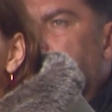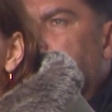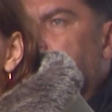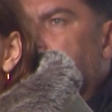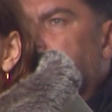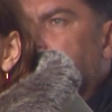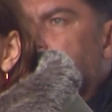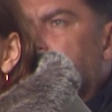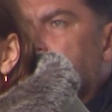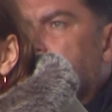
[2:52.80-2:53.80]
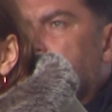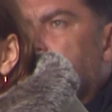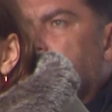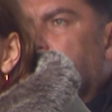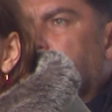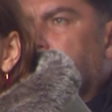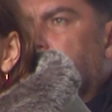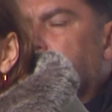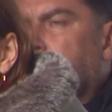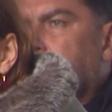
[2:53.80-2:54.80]

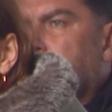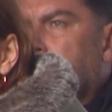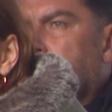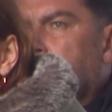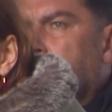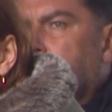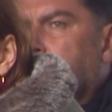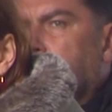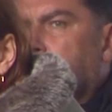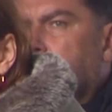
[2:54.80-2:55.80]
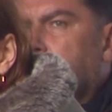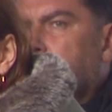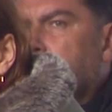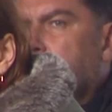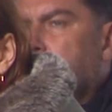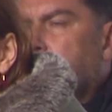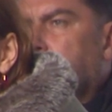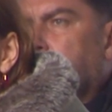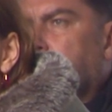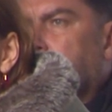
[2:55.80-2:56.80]

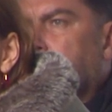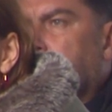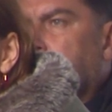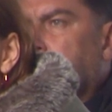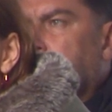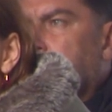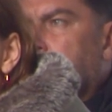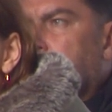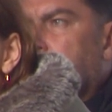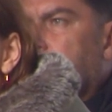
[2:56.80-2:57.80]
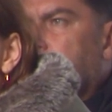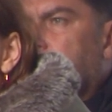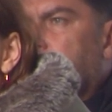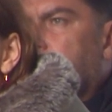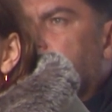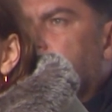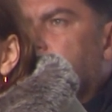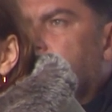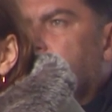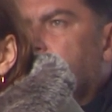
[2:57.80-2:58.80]

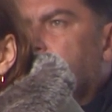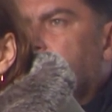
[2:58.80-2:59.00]
No words are spoken by the person on screen.